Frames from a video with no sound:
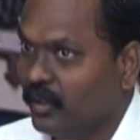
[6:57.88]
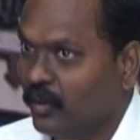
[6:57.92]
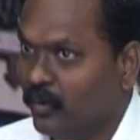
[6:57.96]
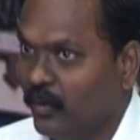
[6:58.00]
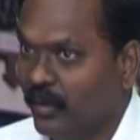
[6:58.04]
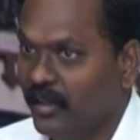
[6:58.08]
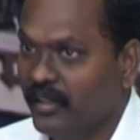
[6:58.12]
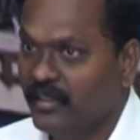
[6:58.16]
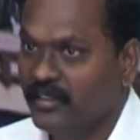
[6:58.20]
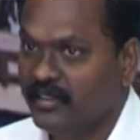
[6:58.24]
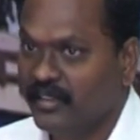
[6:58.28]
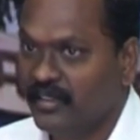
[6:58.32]

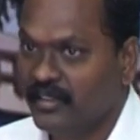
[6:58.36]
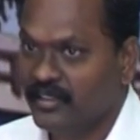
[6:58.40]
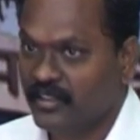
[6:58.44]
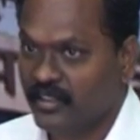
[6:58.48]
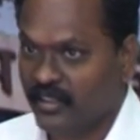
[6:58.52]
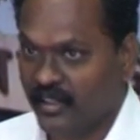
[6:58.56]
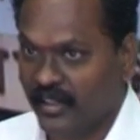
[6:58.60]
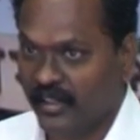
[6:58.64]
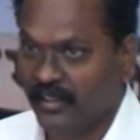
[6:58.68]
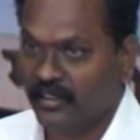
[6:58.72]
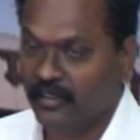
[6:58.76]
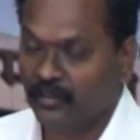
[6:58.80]
What is its
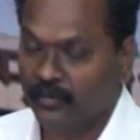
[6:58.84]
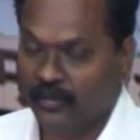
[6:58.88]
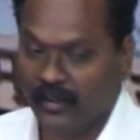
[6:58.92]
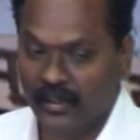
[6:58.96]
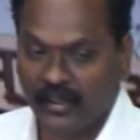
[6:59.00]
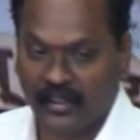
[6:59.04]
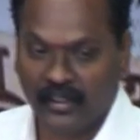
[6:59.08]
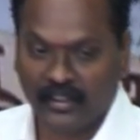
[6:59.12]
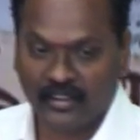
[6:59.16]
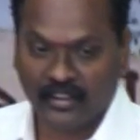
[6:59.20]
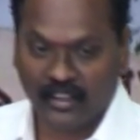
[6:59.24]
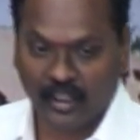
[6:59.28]
strength,
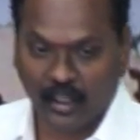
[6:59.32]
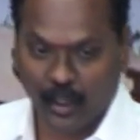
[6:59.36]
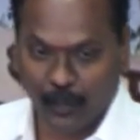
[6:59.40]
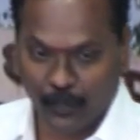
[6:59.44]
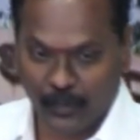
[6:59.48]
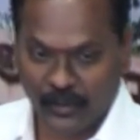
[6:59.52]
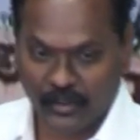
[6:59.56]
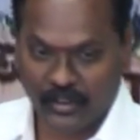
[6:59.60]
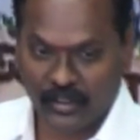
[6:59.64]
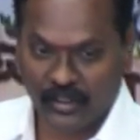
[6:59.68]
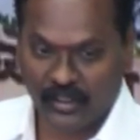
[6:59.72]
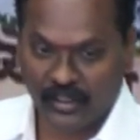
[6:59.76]
weakness and
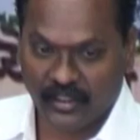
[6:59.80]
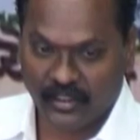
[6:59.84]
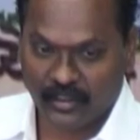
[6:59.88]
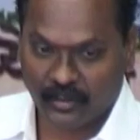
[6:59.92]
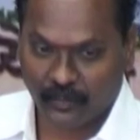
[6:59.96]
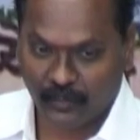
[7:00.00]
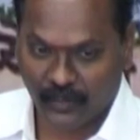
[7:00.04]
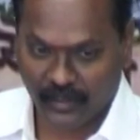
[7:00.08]
opportunities,